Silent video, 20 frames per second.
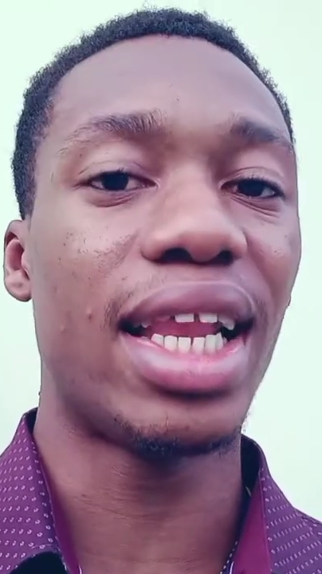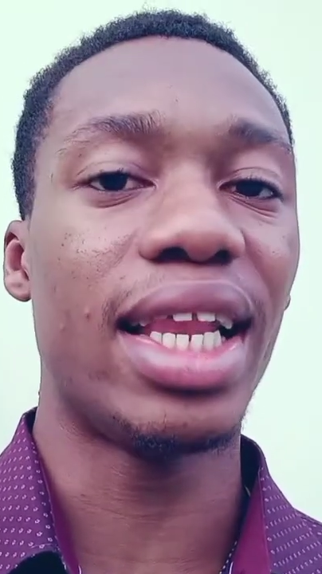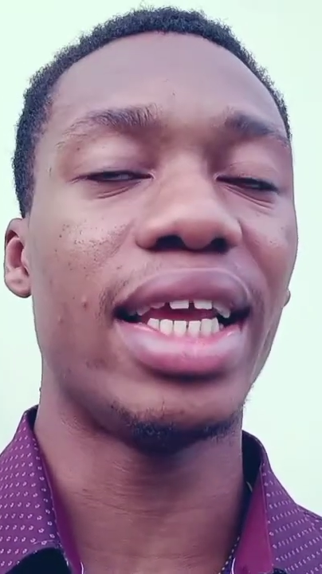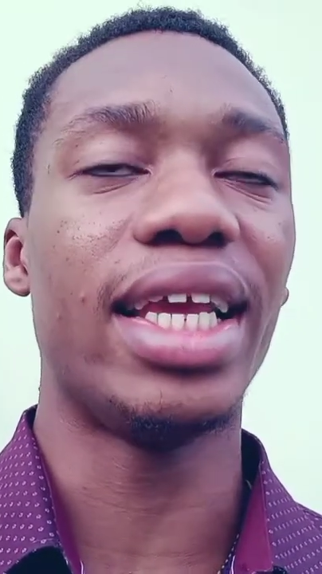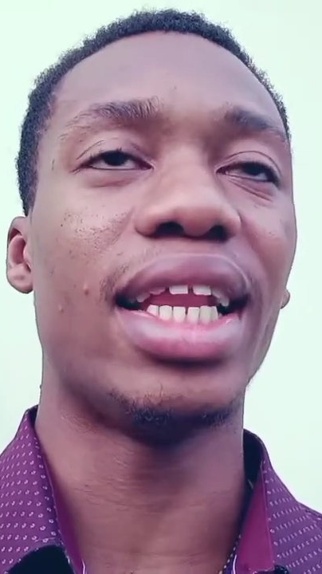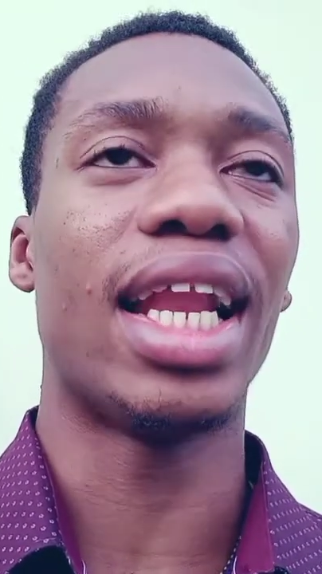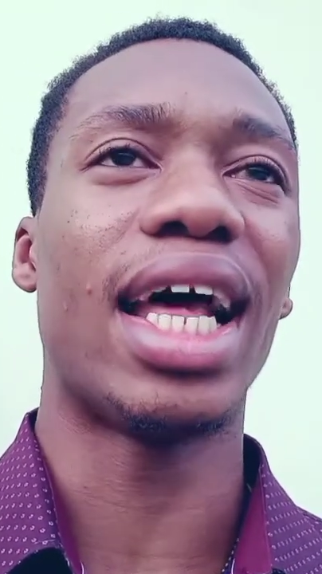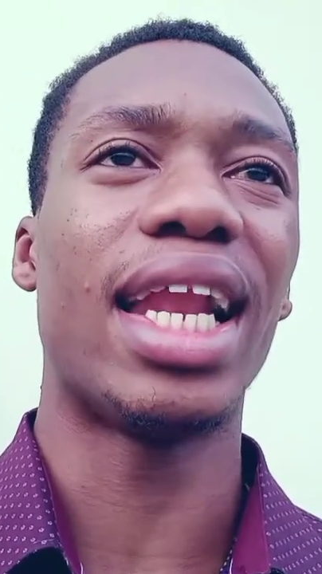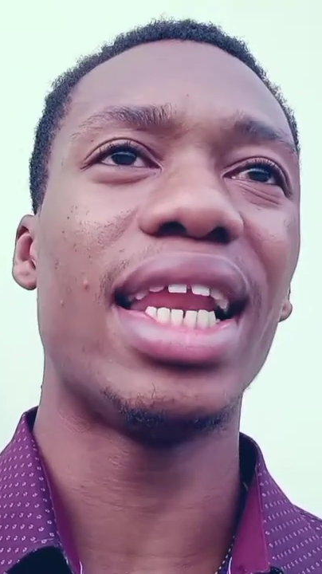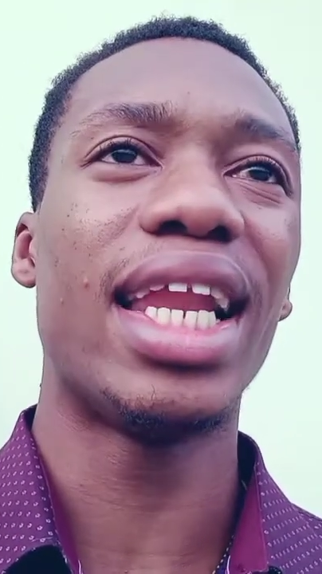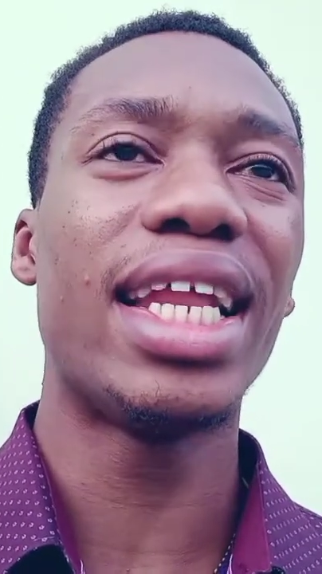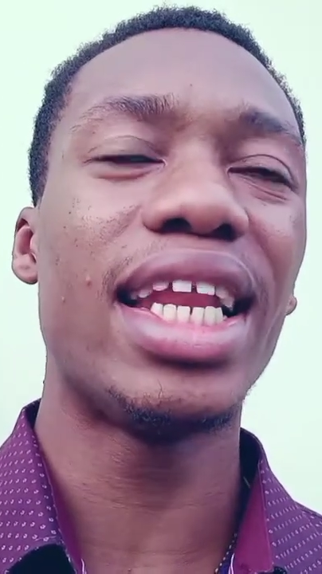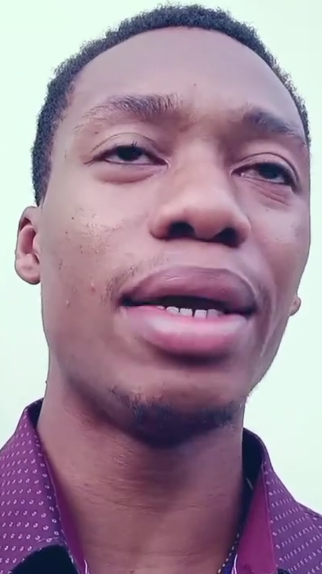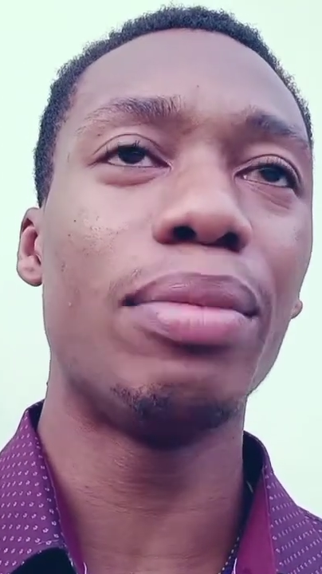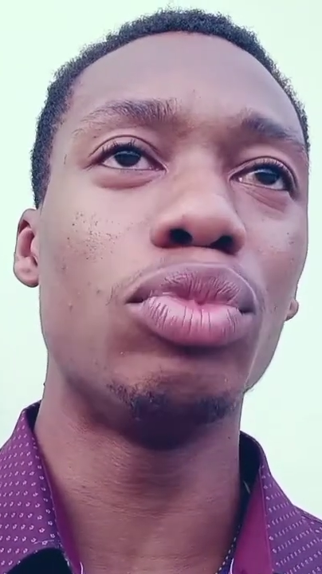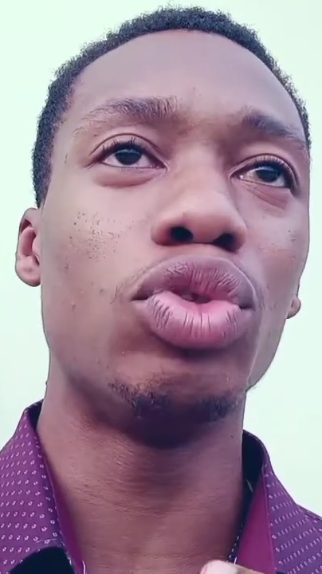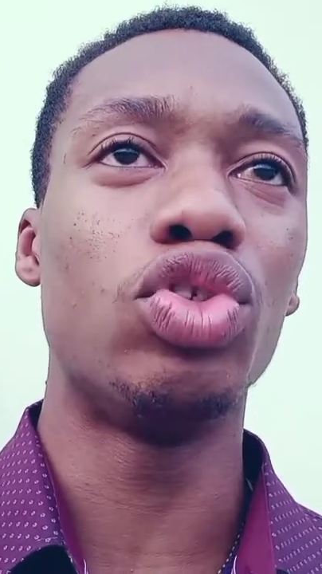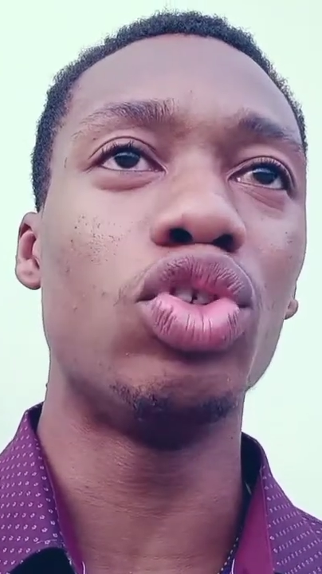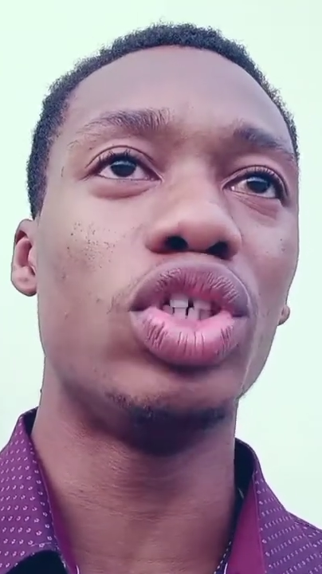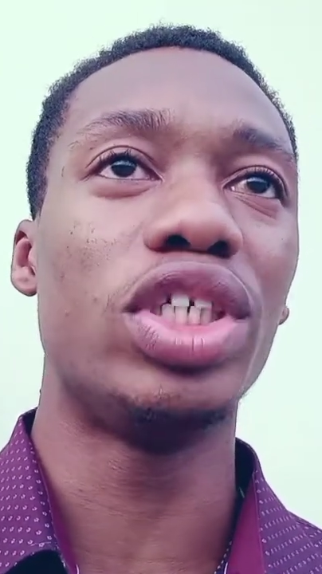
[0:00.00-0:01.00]
and let them do
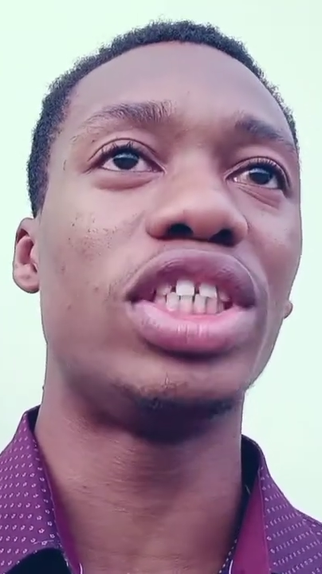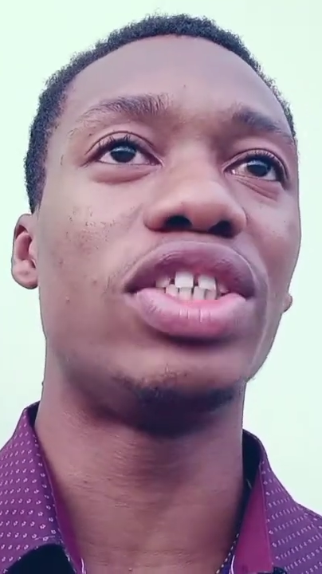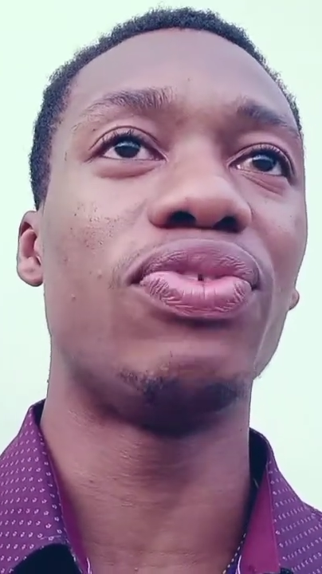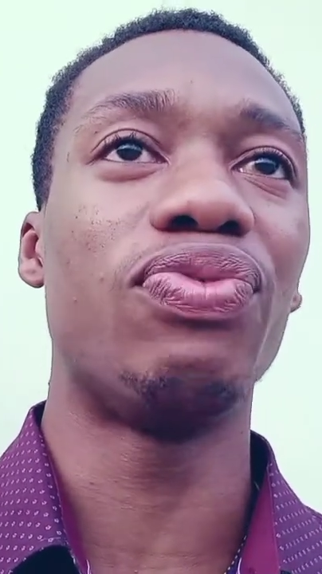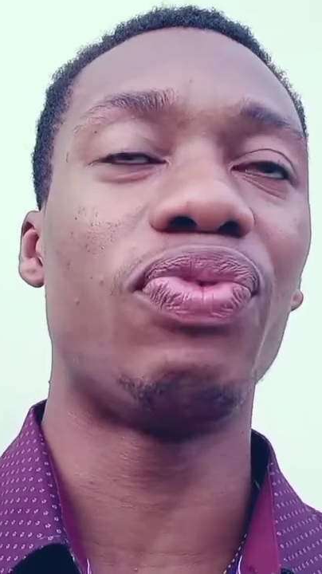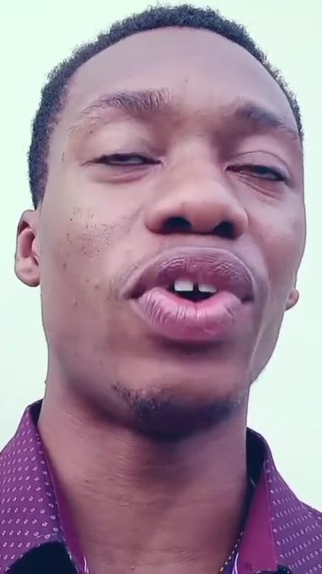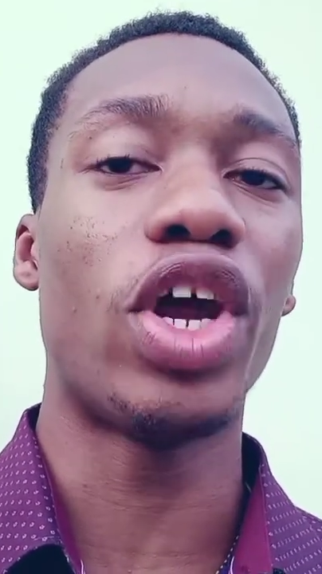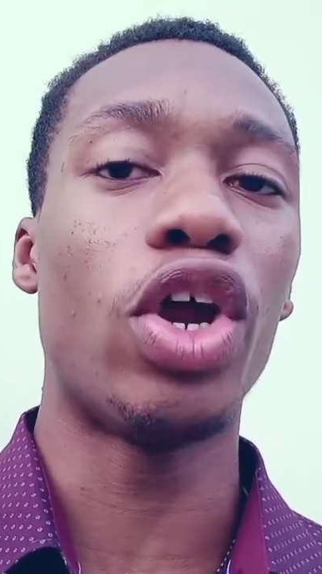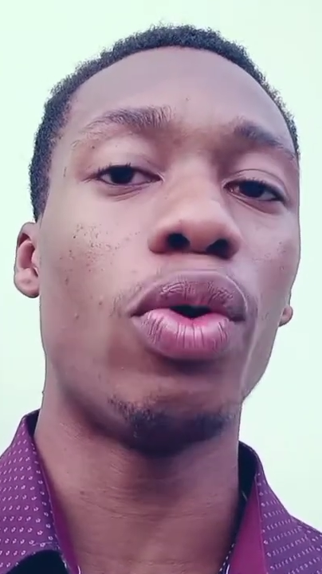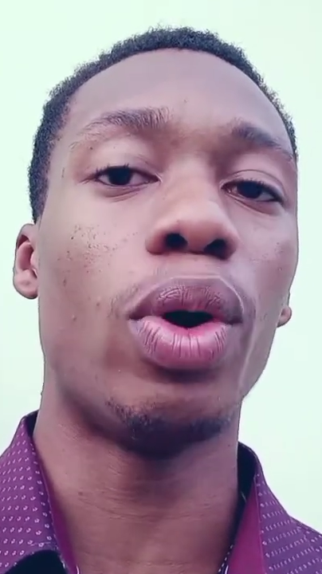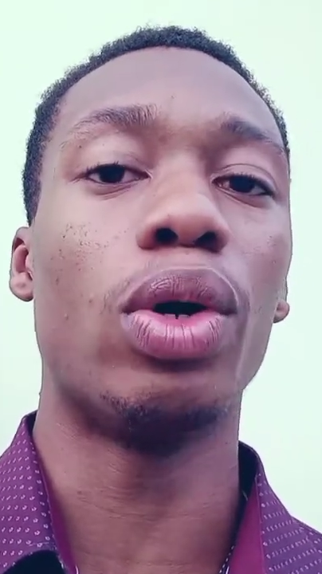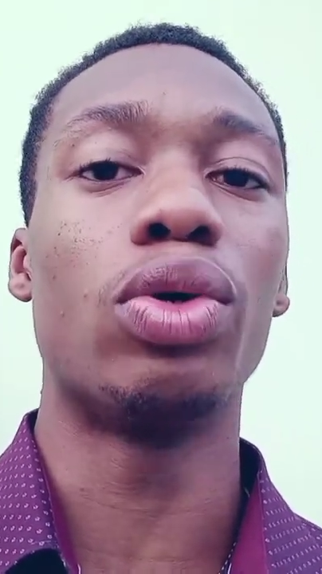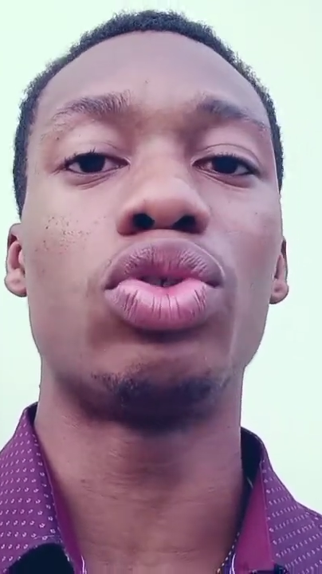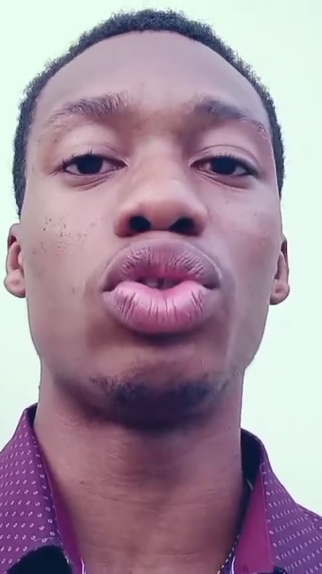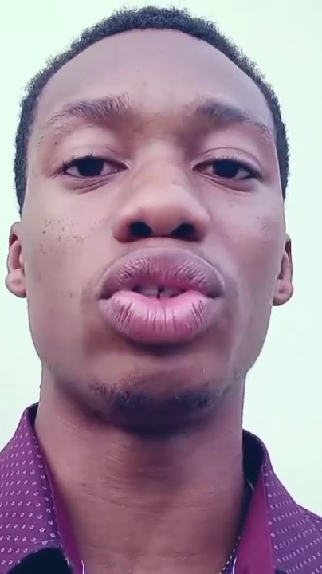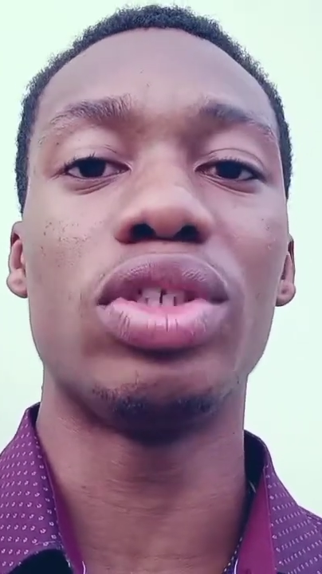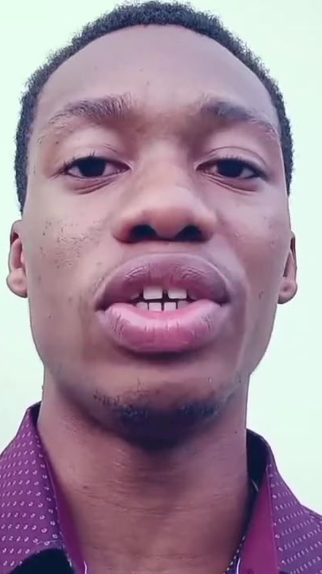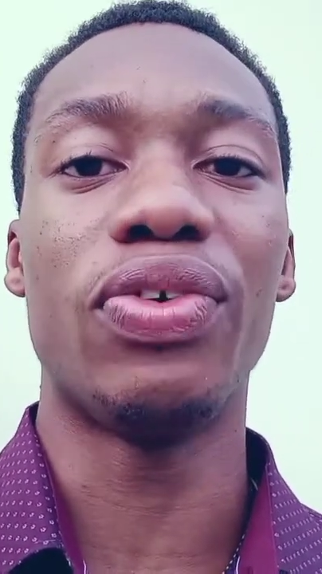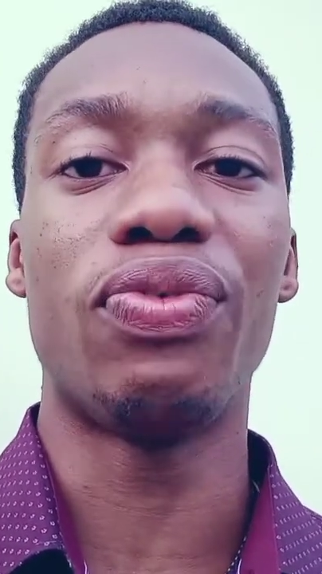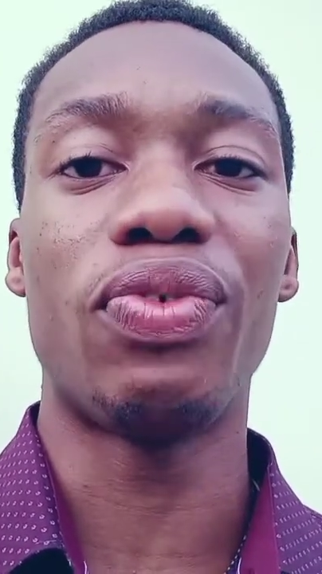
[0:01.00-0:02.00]
it very well to the
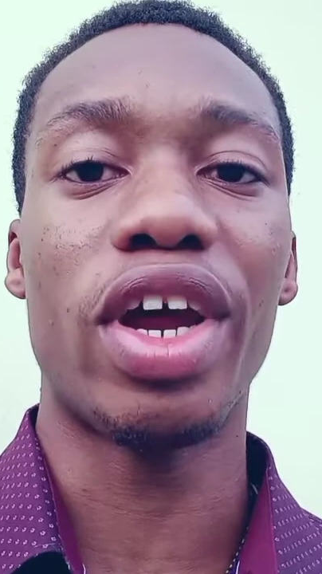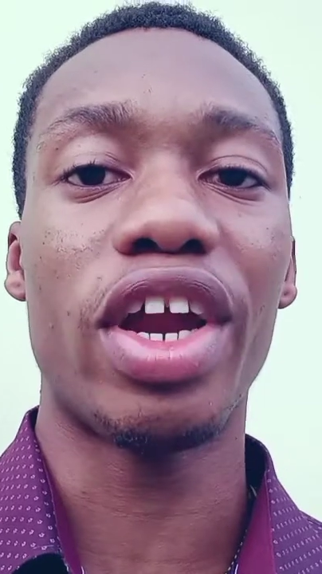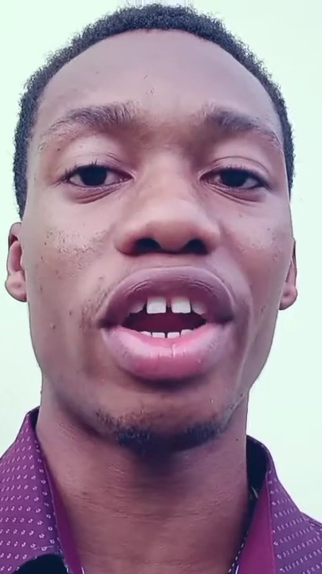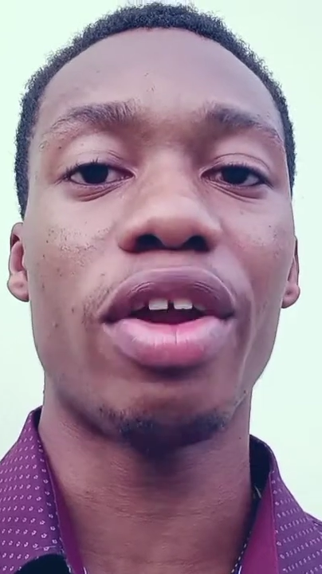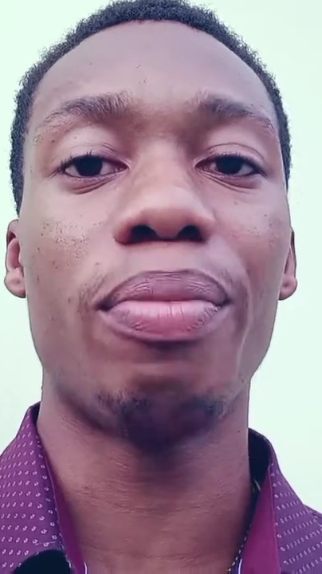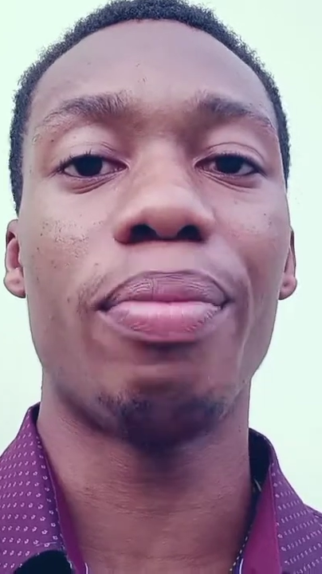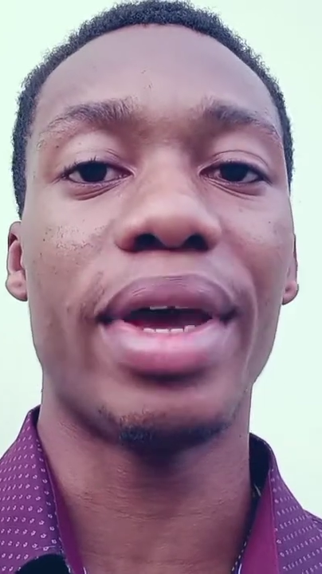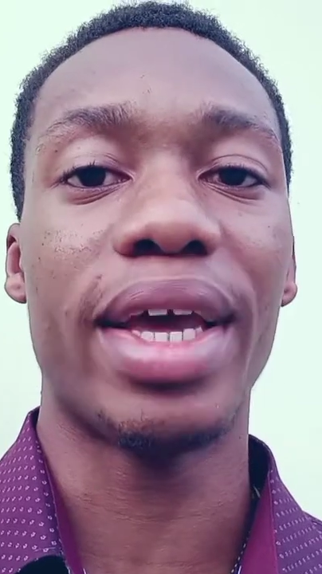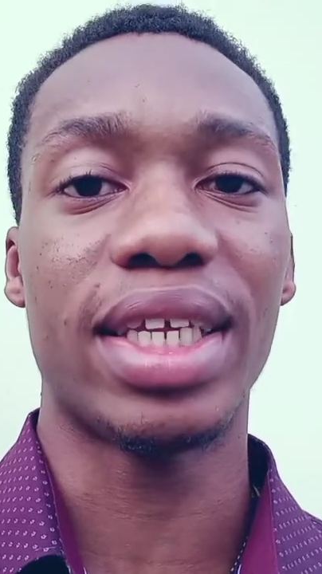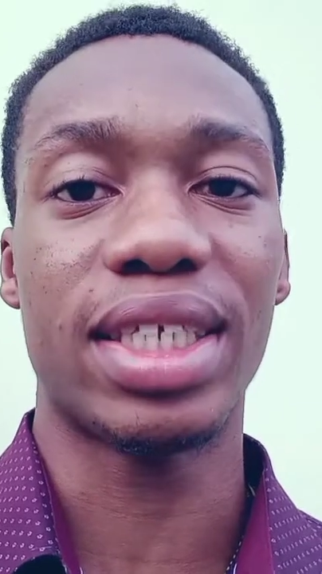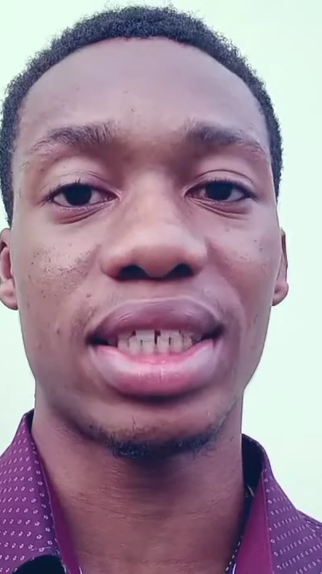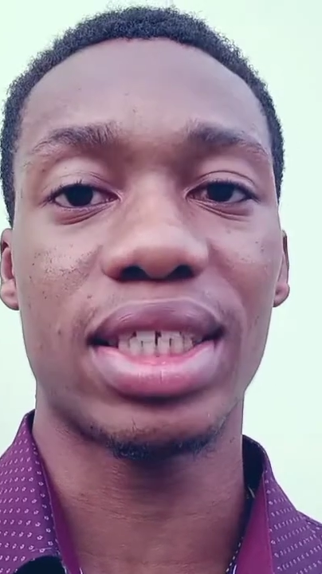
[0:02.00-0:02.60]
very best.